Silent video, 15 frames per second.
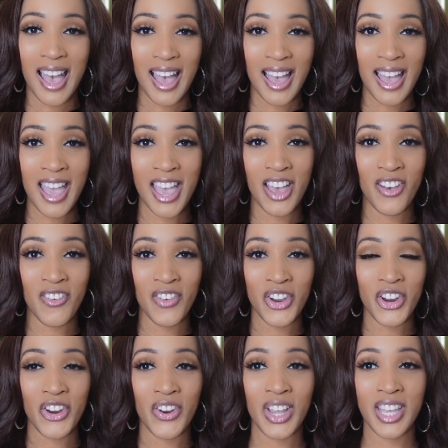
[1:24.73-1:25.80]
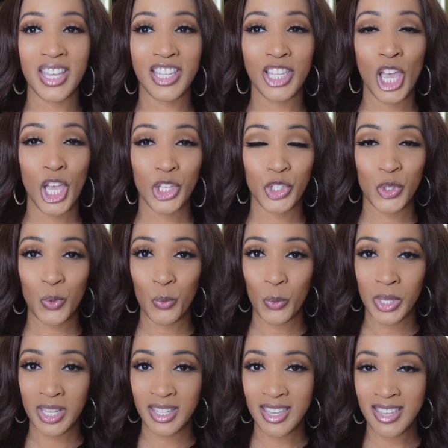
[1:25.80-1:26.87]
I have her in
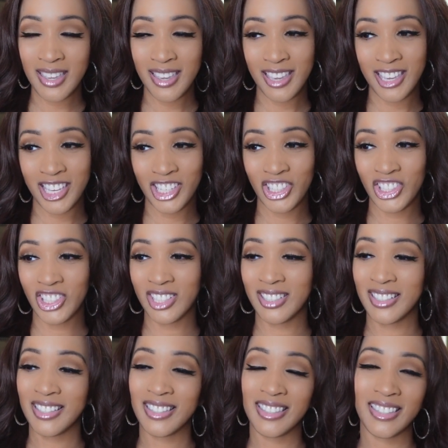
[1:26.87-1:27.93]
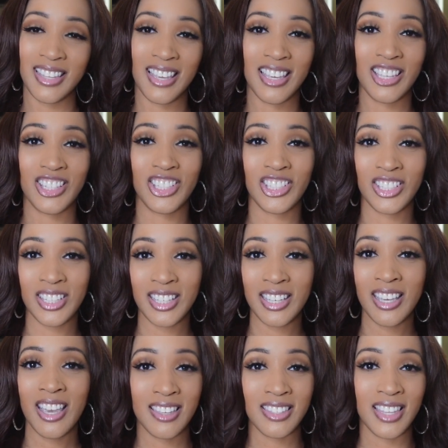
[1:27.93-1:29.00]
20 inches and she
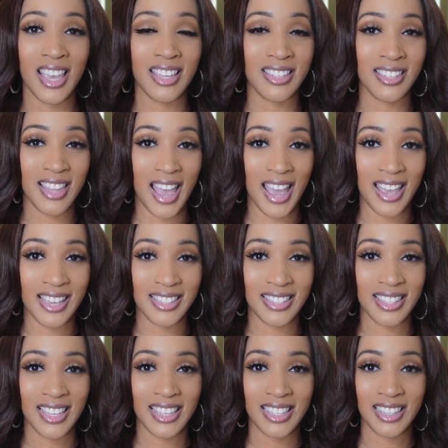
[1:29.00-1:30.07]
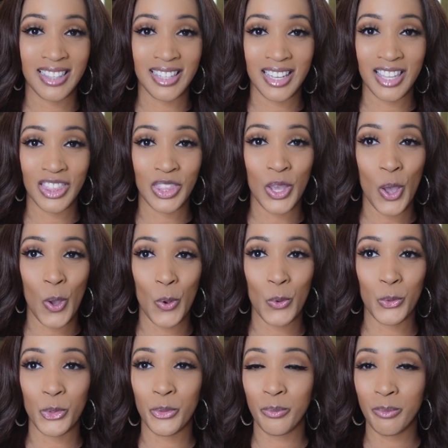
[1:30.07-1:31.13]
is a nice length
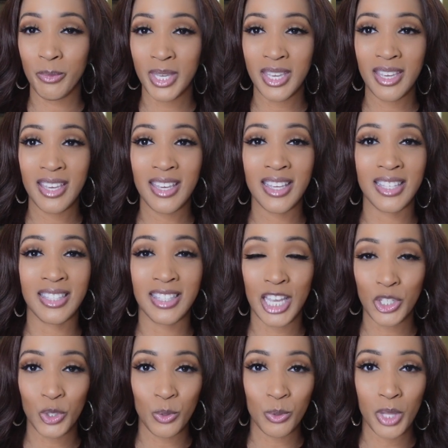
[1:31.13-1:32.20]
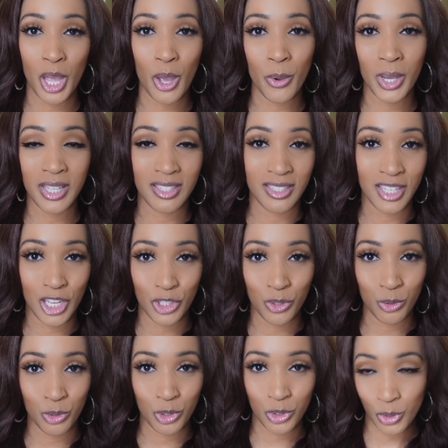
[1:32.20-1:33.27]
on me. It's not too long and it's not
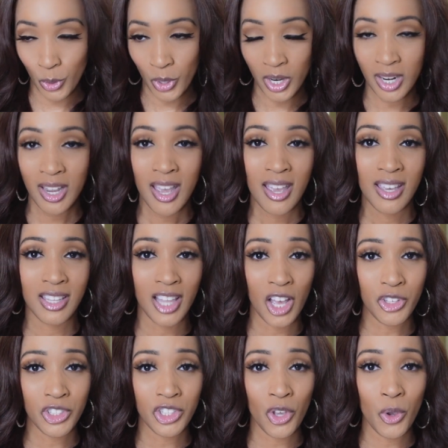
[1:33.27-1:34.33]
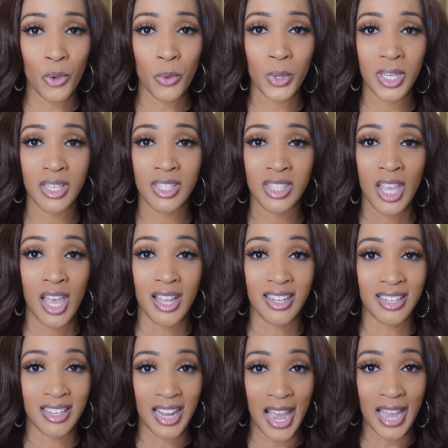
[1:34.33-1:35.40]
too short. It also is
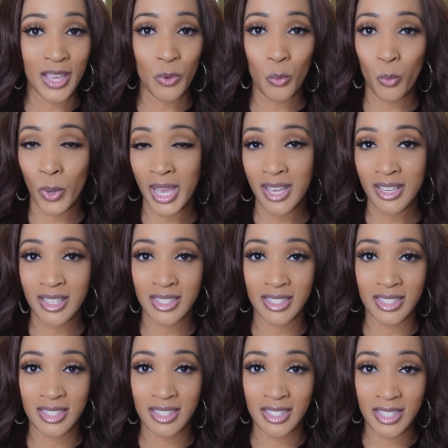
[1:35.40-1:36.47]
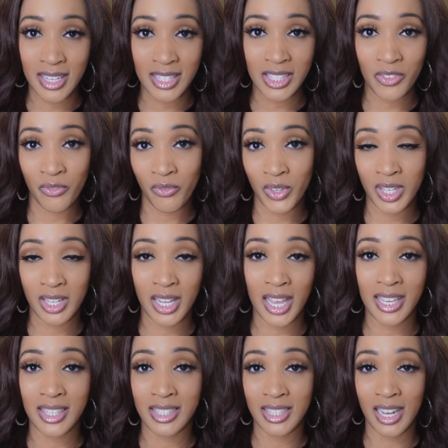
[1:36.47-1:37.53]
lightweight. It doesn't feel
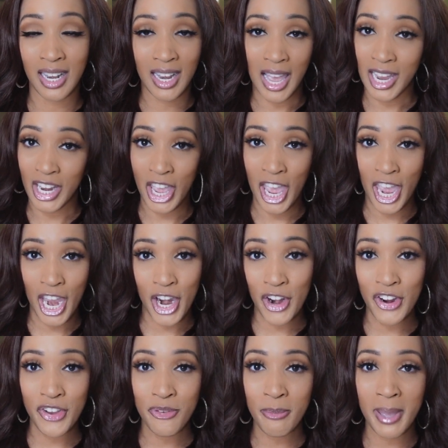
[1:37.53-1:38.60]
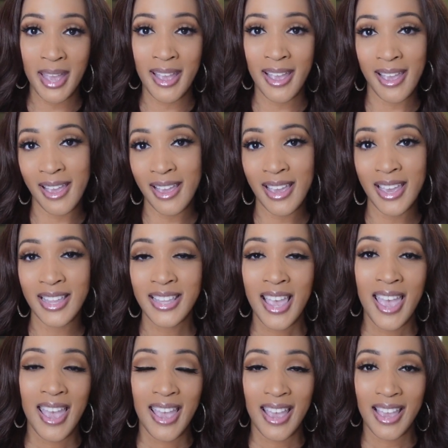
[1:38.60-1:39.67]
like it's a lot of hair on my head,
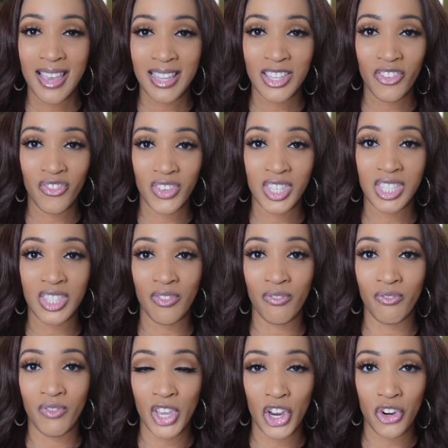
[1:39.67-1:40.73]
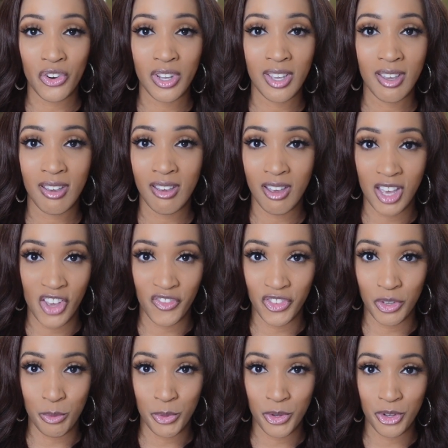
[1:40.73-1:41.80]
and it fits very
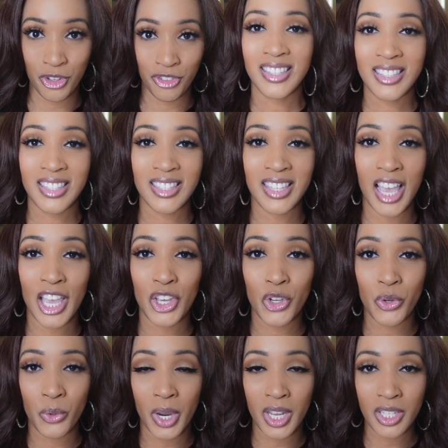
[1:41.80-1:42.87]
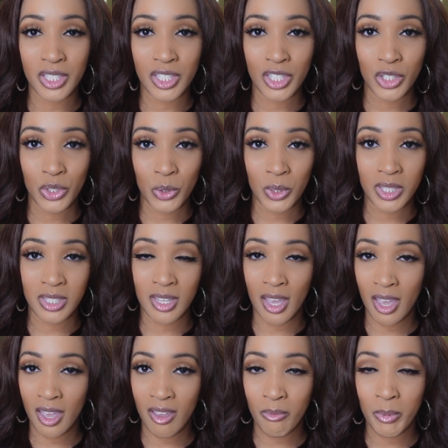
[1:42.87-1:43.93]
comfortable. This is a great unit to
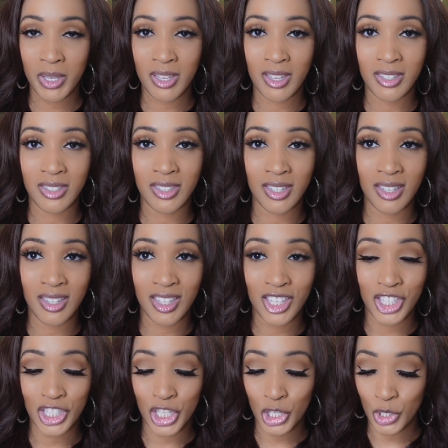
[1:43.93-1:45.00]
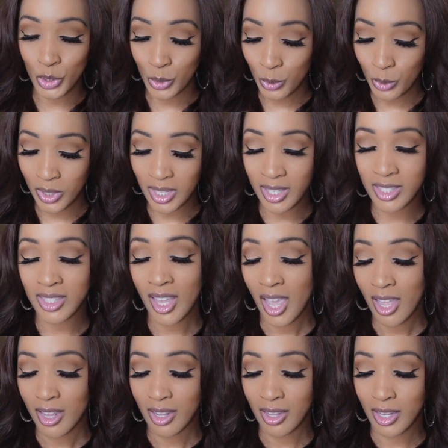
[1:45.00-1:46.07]
have because it is glueless.
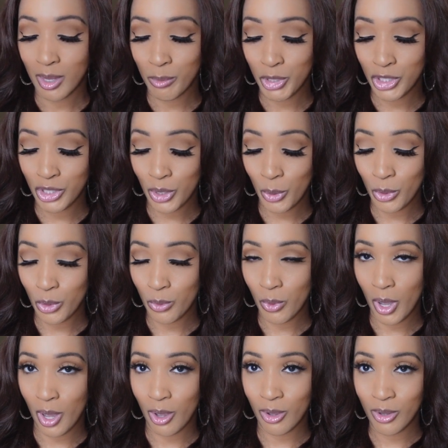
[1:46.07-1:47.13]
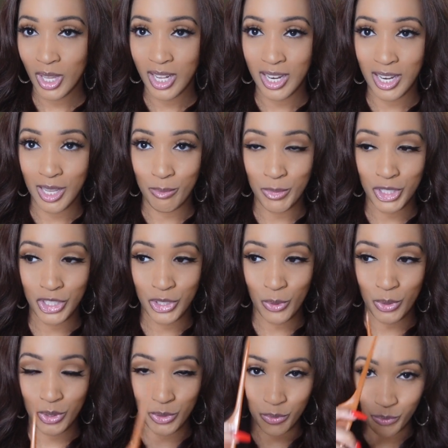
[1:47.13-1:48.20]
Let me show you all. Let me show
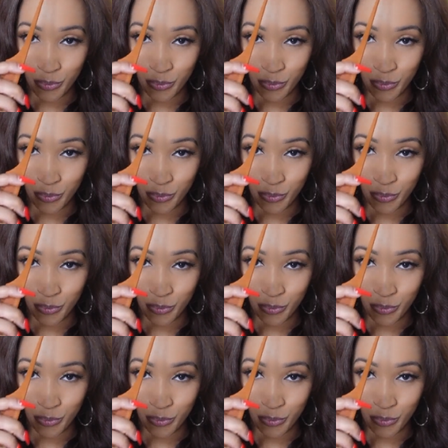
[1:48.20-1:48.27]
you.